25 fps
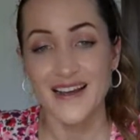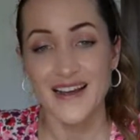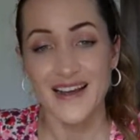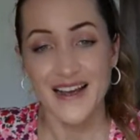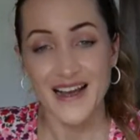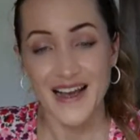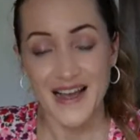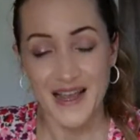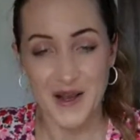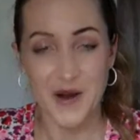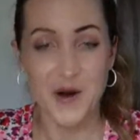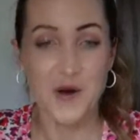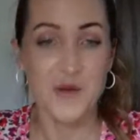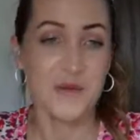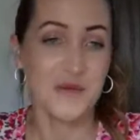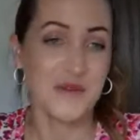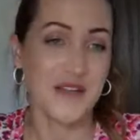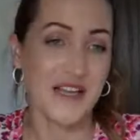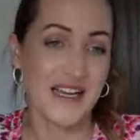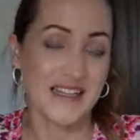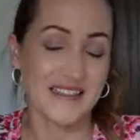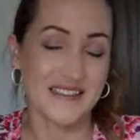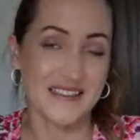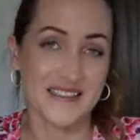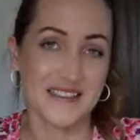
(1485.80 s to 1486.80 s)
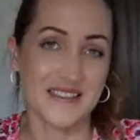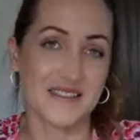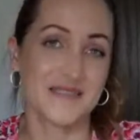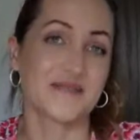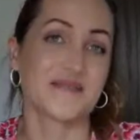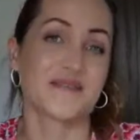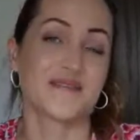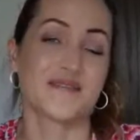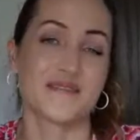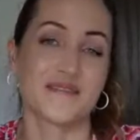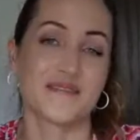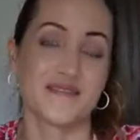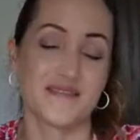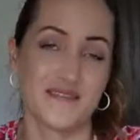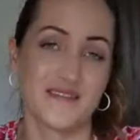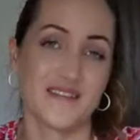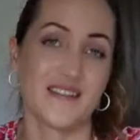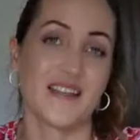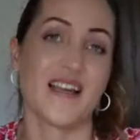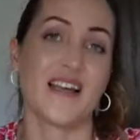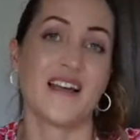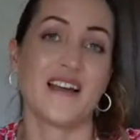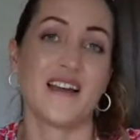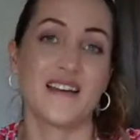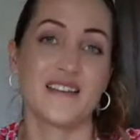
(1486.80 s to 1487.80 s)
I hope that
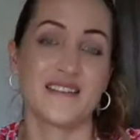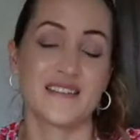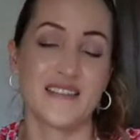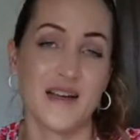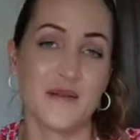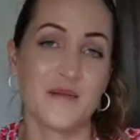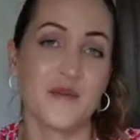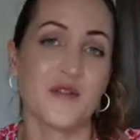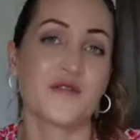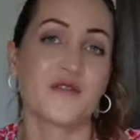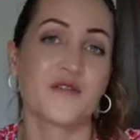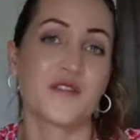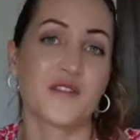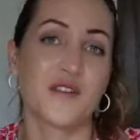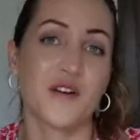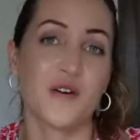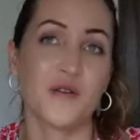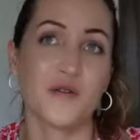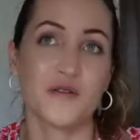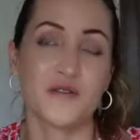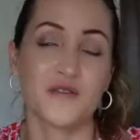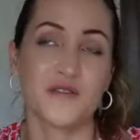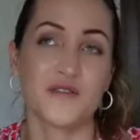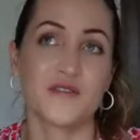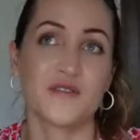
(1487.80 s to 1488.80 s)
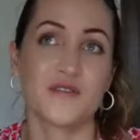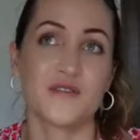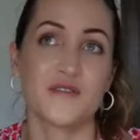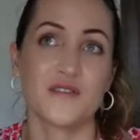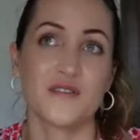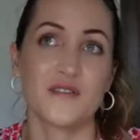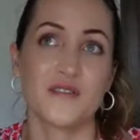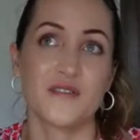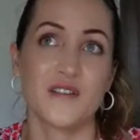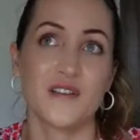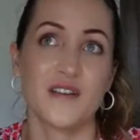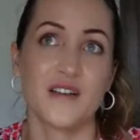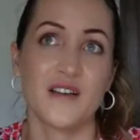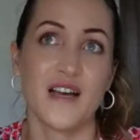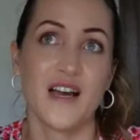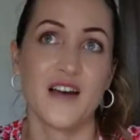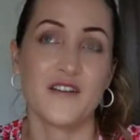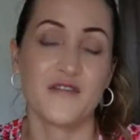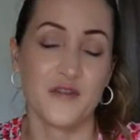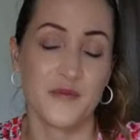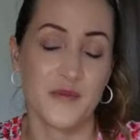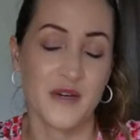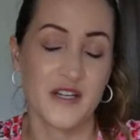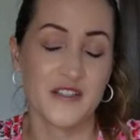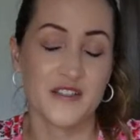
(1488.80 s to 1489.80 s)
some of those
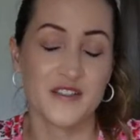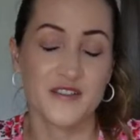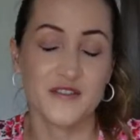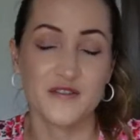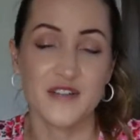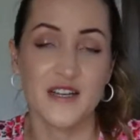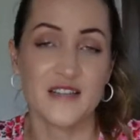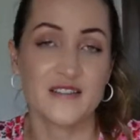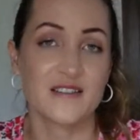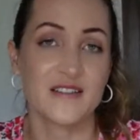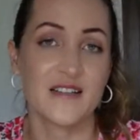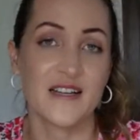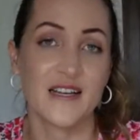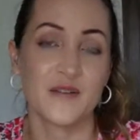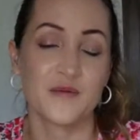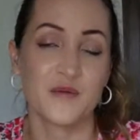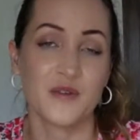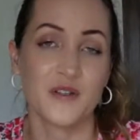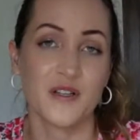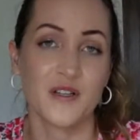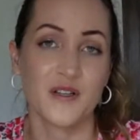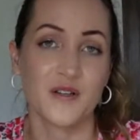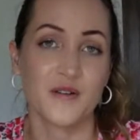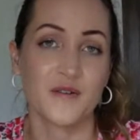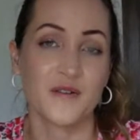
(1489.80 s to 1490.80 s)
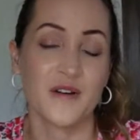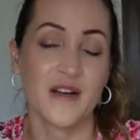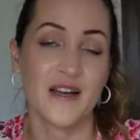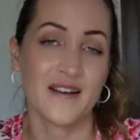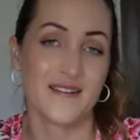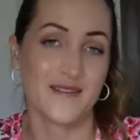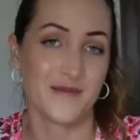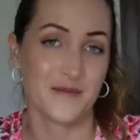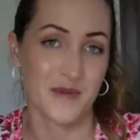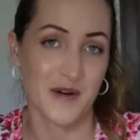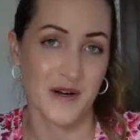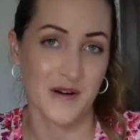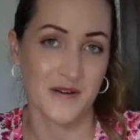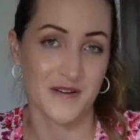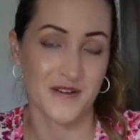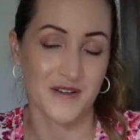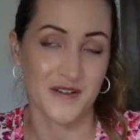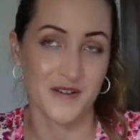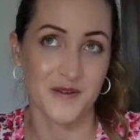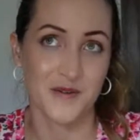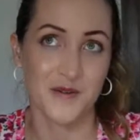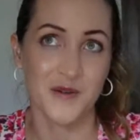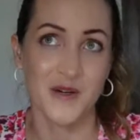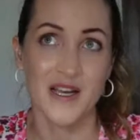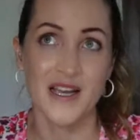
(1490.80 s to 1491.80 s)
affirmations resonate with you and empower
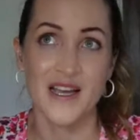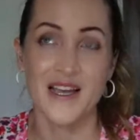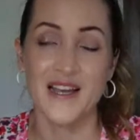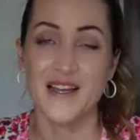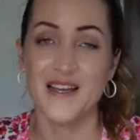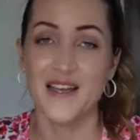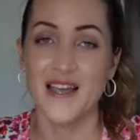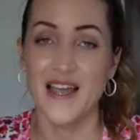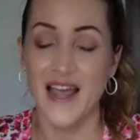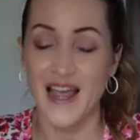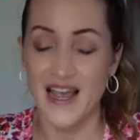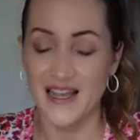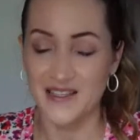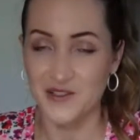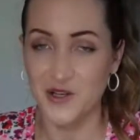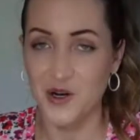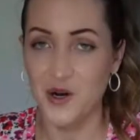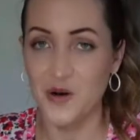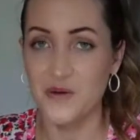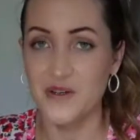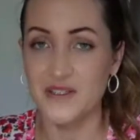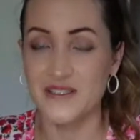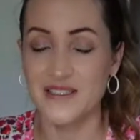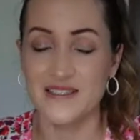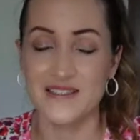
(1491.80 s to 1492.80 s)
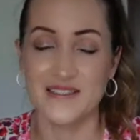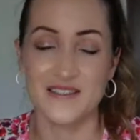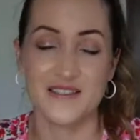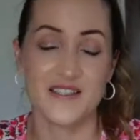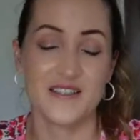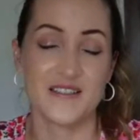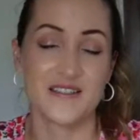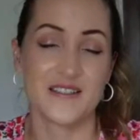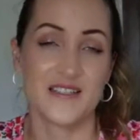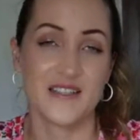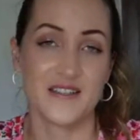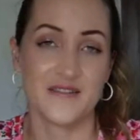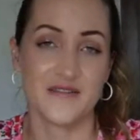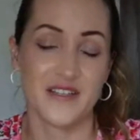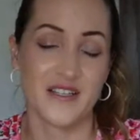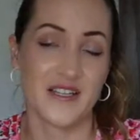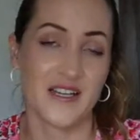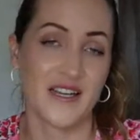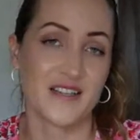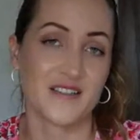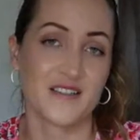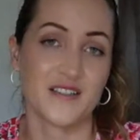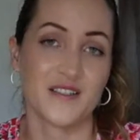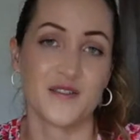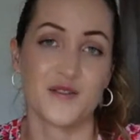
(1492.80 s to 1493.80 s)
you. As always, it's just an
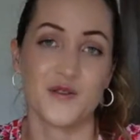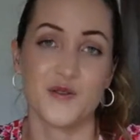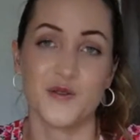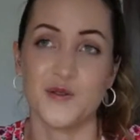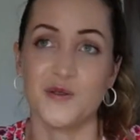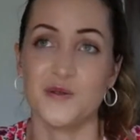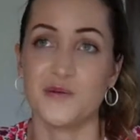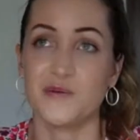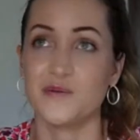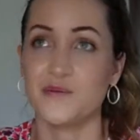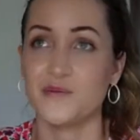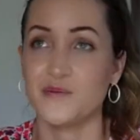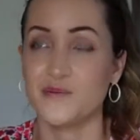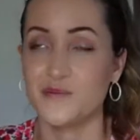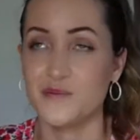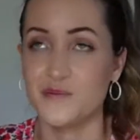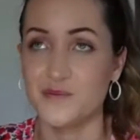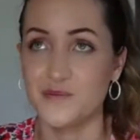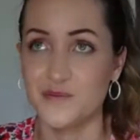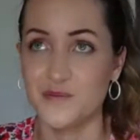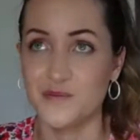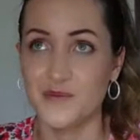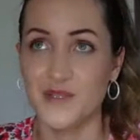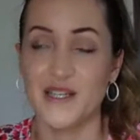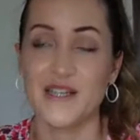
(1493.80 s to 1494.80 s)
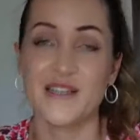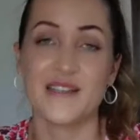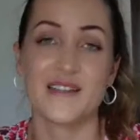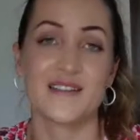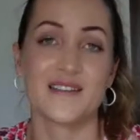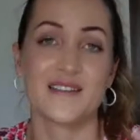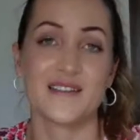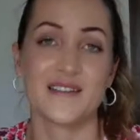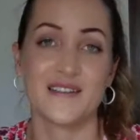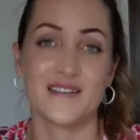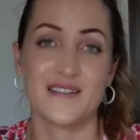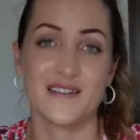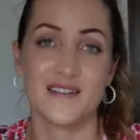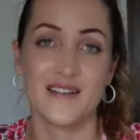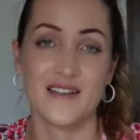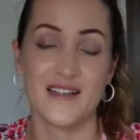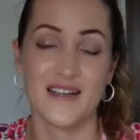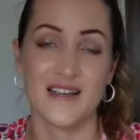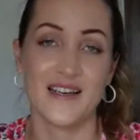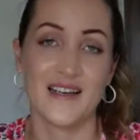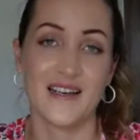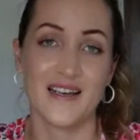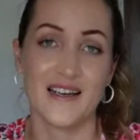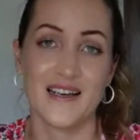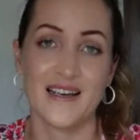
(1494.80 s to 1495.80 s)
invitation to pick
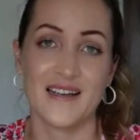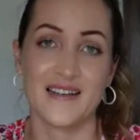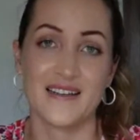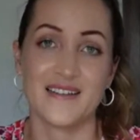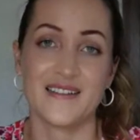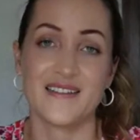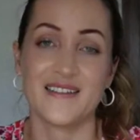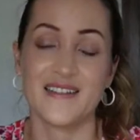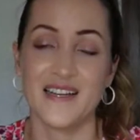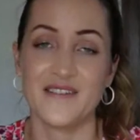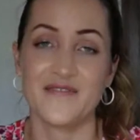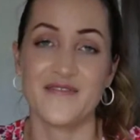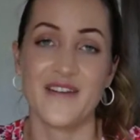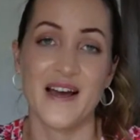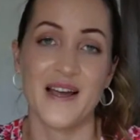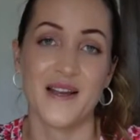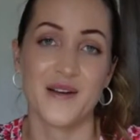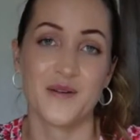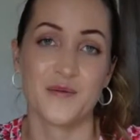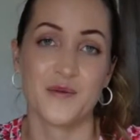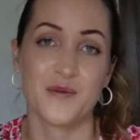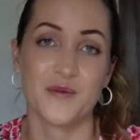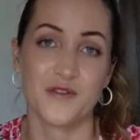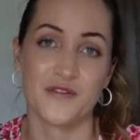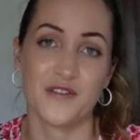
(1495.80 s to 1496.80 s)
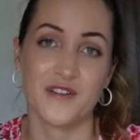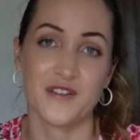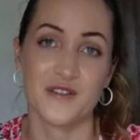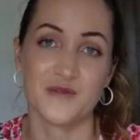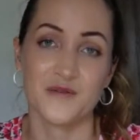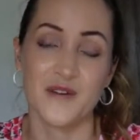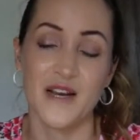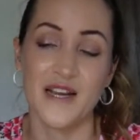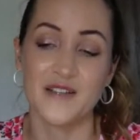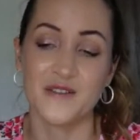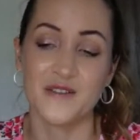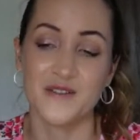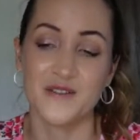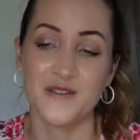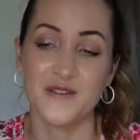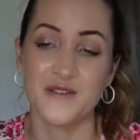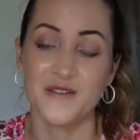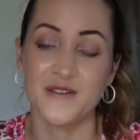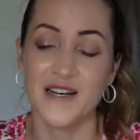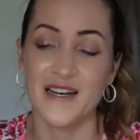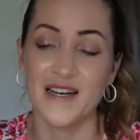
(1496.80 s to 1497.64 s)
and invite what feels right to you.